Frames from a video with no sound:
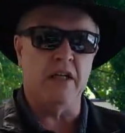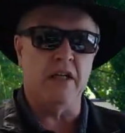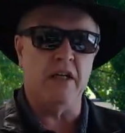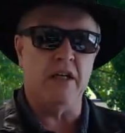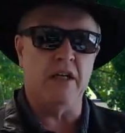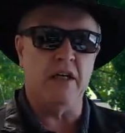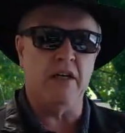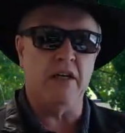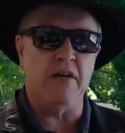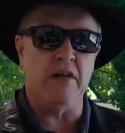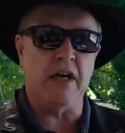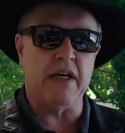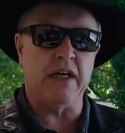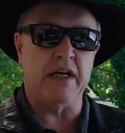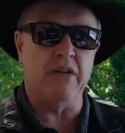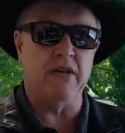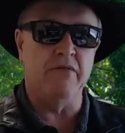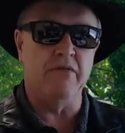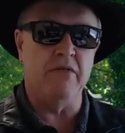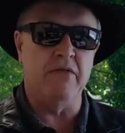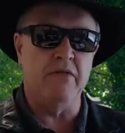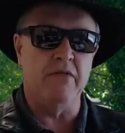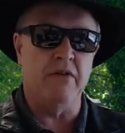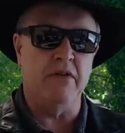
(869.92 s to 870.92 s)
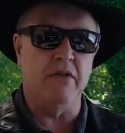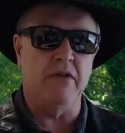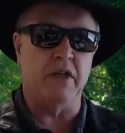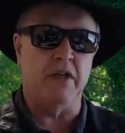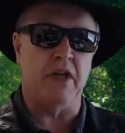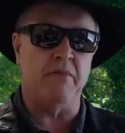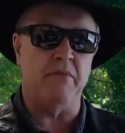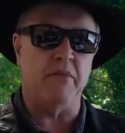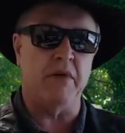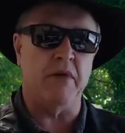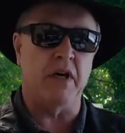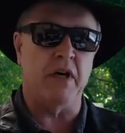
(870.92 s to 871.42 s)
Here,
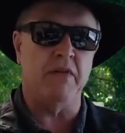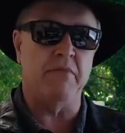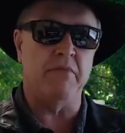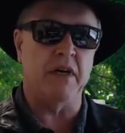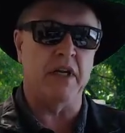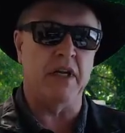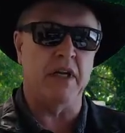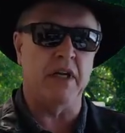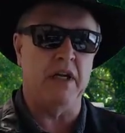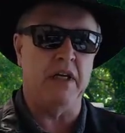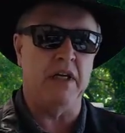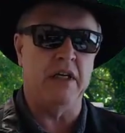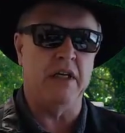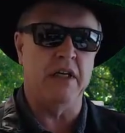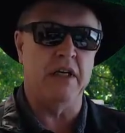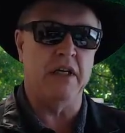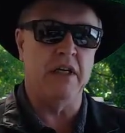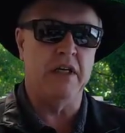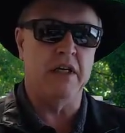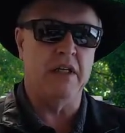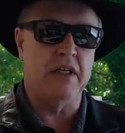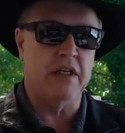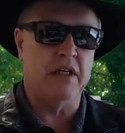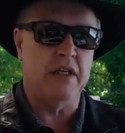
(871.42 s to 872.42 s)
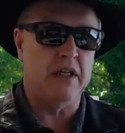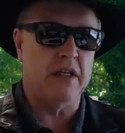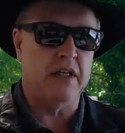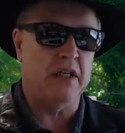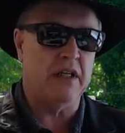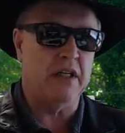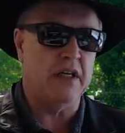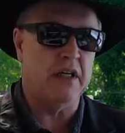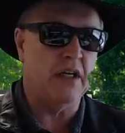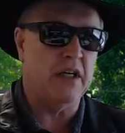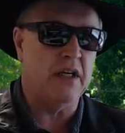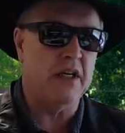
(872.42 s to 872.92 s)
raccoon. Come on, buddy.
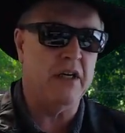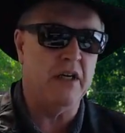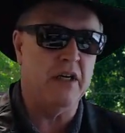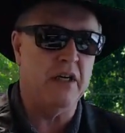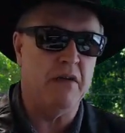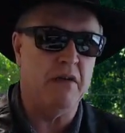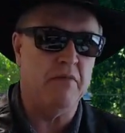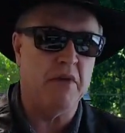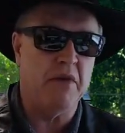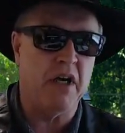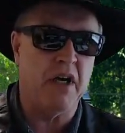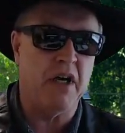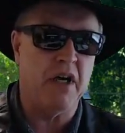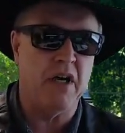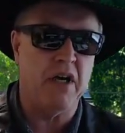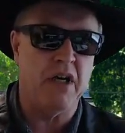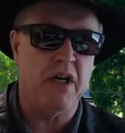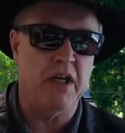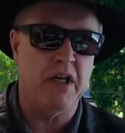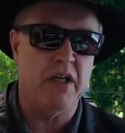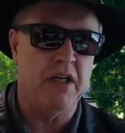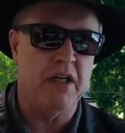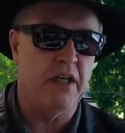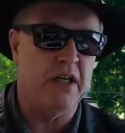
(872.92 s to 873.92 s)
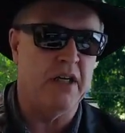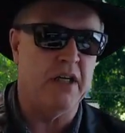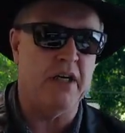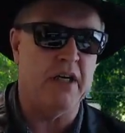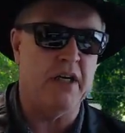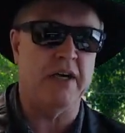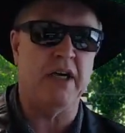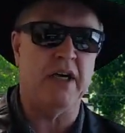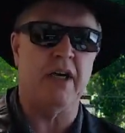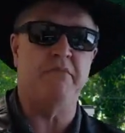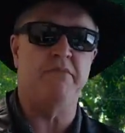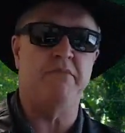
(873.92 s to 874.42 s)
Come
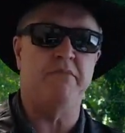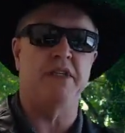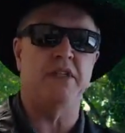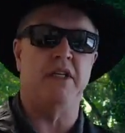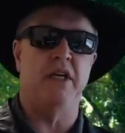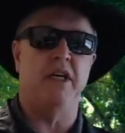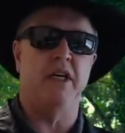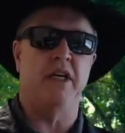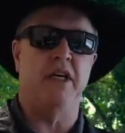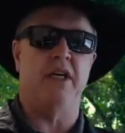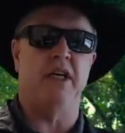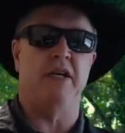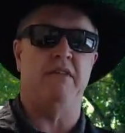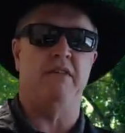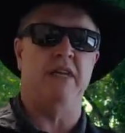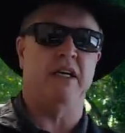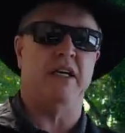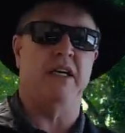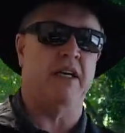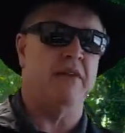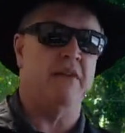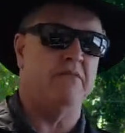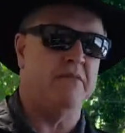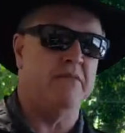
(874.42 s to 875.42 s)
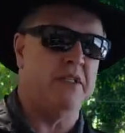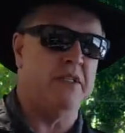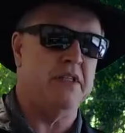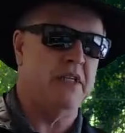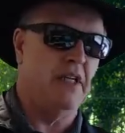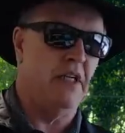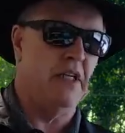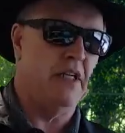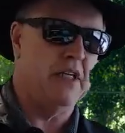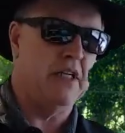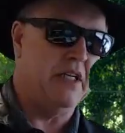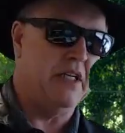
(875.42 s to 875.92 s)
on. Here he comes. Here he comes.